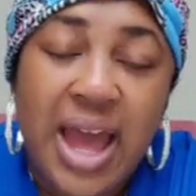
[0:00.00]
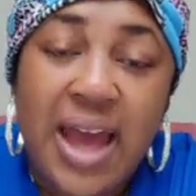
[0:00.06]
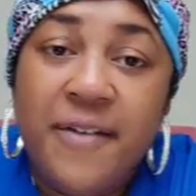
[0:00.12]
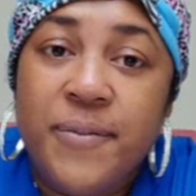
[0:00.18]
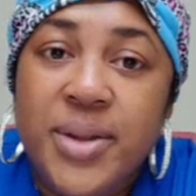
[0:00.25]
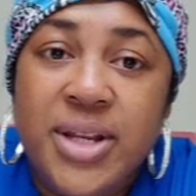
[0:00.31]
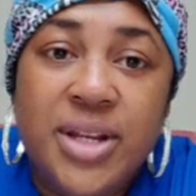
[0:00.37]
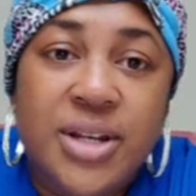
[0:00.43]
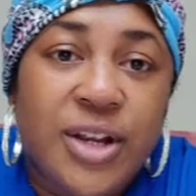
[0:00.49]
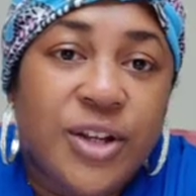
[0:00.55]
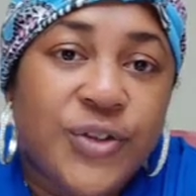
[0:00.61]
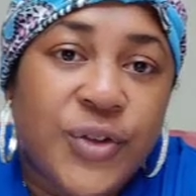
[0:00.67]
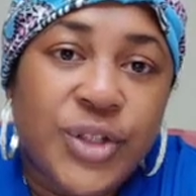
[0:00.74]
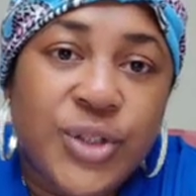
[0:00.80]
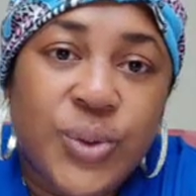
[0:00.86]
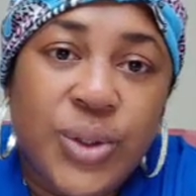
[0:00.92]
I've been a nurse
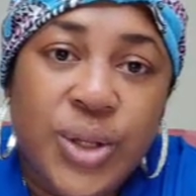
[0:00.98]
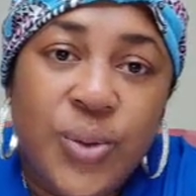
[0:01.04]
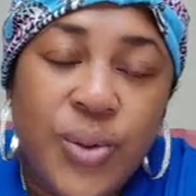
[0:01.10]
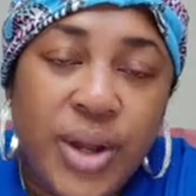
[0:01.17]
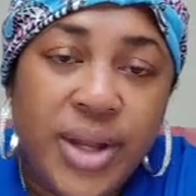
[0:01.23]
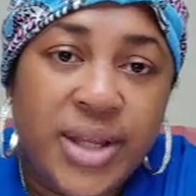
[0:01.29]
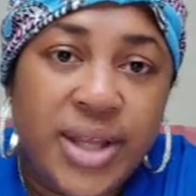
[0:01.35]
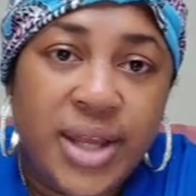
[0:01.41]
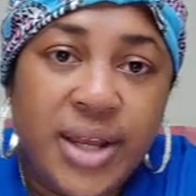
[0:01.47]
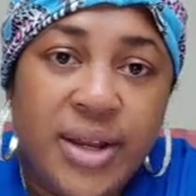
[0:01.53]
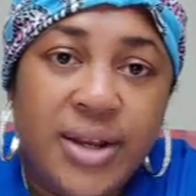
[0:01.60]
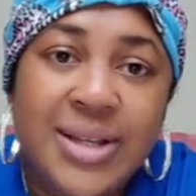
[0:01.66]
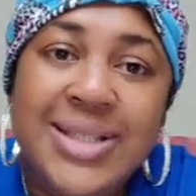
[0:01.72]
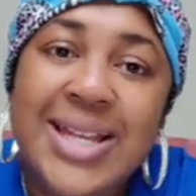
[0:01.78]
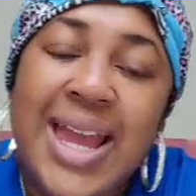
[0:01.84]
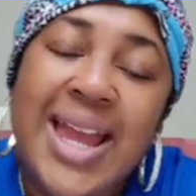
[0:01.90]
for 21
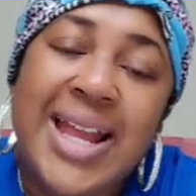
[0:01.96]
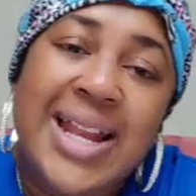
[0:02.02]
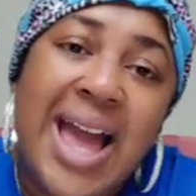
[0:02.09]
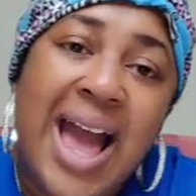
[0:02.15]
years and